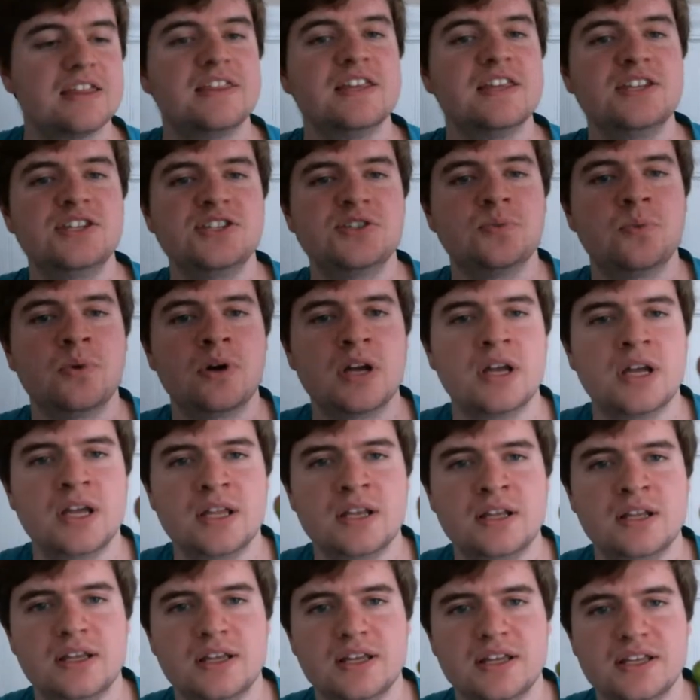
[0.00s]
This
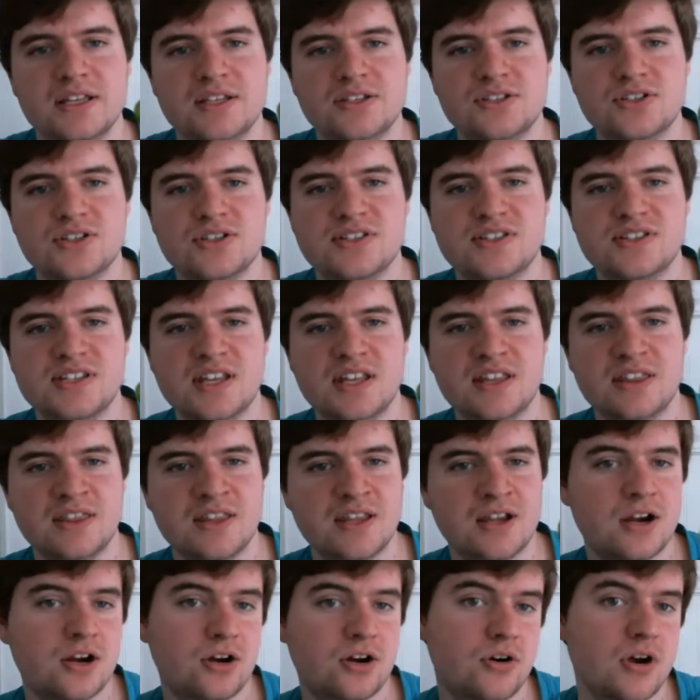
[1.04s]
one is just sitting
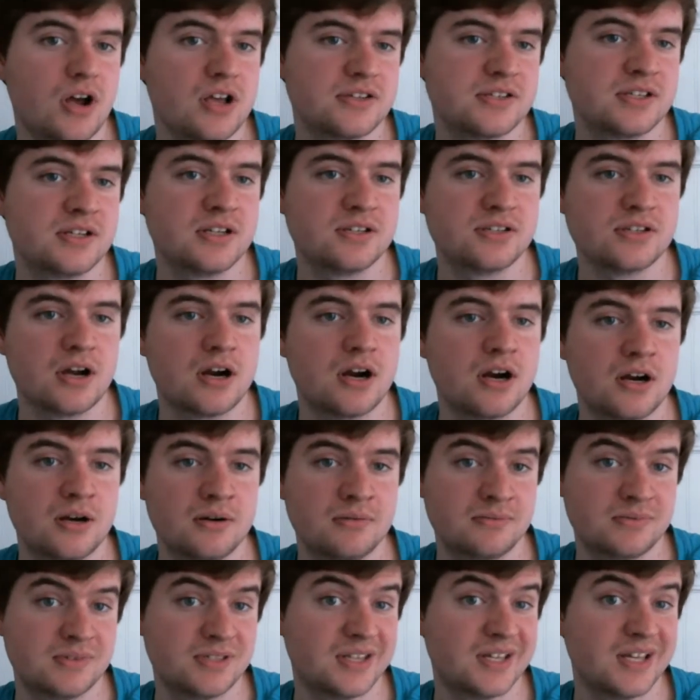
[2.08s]
there crossing his
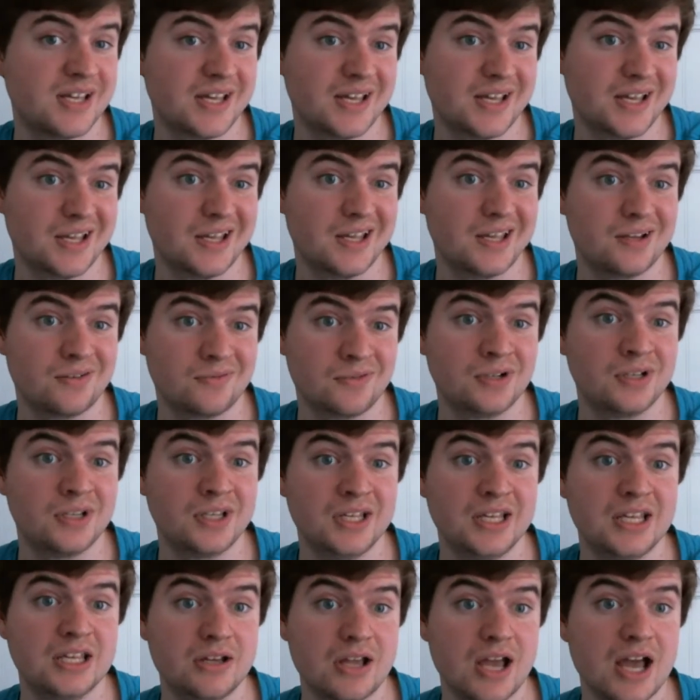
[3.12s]
arms like,
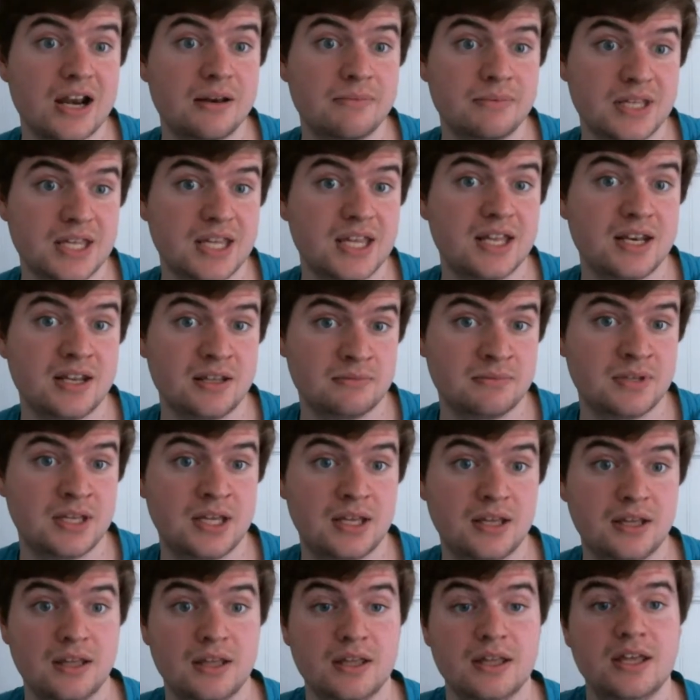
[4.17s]
really, you gotta be kidding
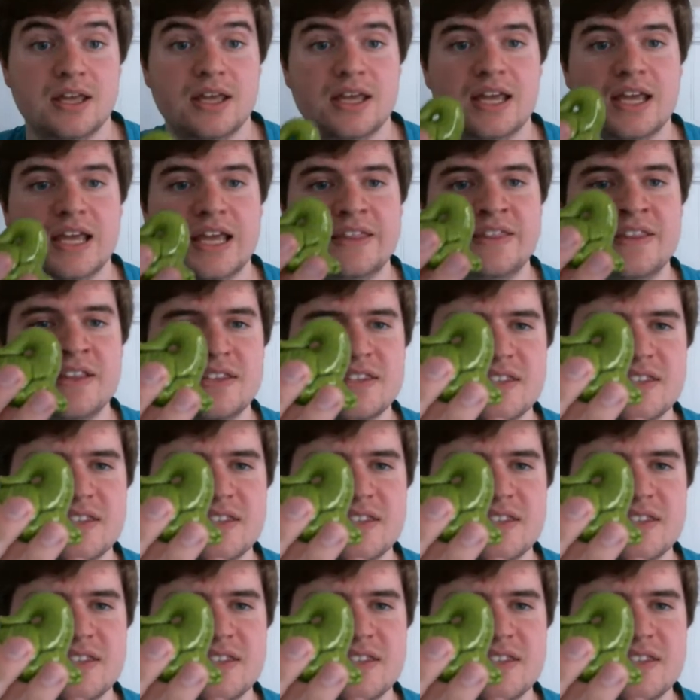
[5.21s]
me. And